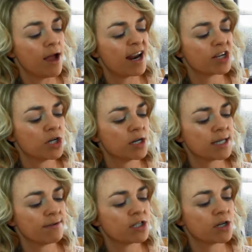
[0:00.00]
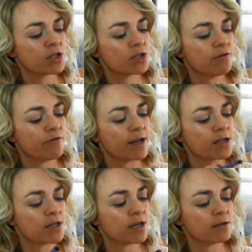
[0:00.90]
And actually, let's have a touch of
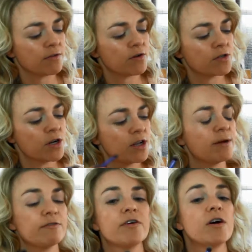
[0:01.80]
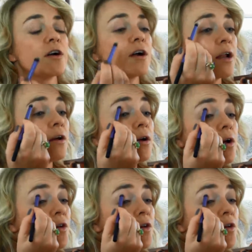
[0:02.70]
faint there. So I've got a tiny bit of darker colour.